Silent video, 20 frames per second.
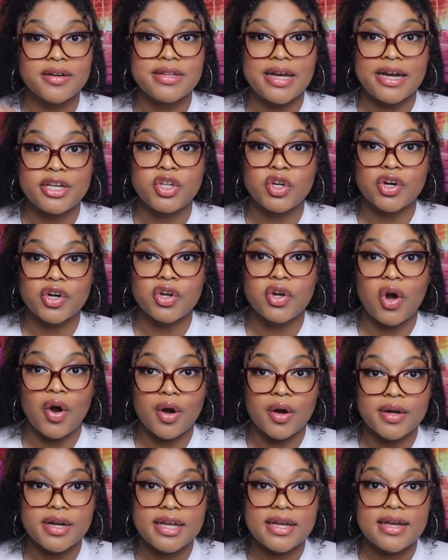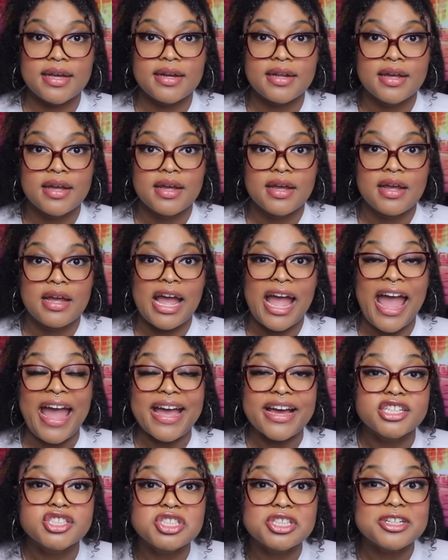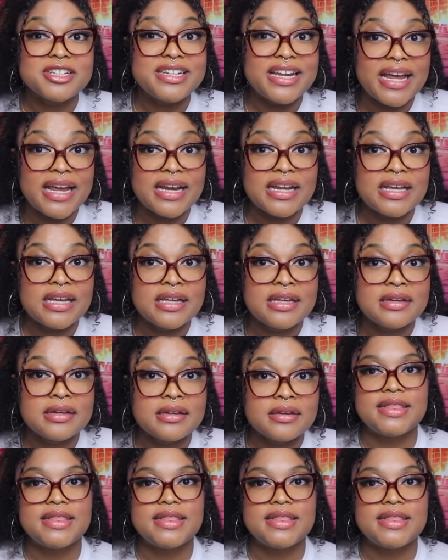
that you're guarded and you're dating.